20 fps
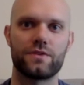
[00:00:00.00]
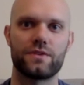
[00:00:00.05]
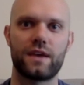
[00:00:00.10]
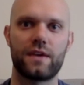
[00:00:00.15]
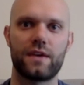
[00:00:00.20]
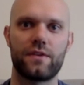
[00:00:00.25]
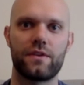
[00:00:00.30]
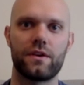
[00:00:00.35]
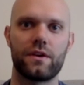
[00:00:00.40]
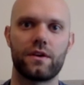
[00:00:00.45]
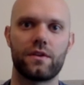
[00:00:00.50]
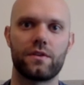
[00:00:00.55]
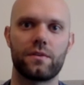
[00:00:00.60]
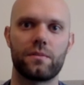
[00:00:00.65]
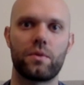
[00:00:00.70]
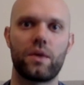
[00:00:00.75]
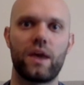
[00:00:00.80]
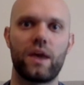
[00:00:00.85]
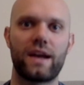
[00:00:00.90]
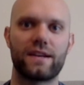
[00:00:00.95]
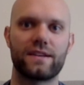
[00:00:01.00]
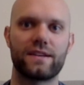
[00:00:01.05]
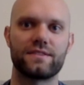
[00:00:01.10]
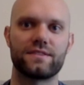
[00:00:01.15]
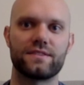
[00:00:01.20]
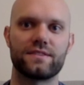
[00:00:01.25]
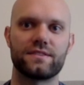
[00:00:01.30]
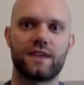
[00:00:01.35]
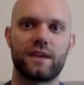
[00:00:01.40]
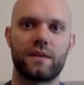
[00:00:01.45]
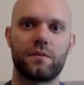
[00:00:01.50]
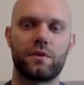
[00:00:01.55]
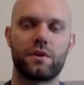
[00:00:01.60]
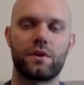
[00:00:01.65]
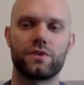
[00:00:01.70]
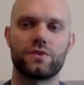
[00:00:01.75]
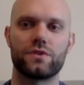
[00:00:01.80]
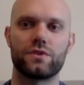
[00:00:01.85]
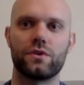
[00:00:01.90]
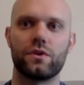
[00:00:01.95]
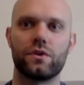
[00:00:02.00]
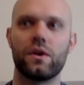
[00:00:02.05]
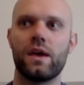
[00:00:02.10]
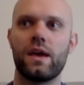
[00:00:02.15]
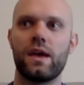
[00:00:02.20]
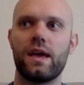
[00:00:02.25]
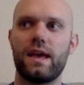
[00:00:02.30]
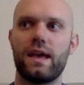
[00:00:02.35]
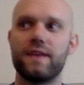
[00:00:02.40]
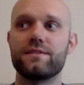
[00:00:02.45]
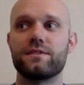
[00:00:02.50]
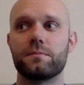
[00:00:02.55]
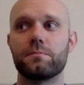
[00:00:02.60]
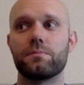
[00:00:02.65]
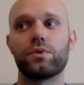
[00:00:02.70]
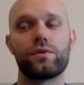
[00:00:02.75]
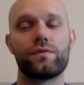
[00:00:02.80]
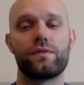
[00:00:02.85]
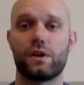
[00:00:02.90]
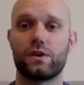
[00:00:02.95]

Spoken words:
how the practice inside rehearsal is improving your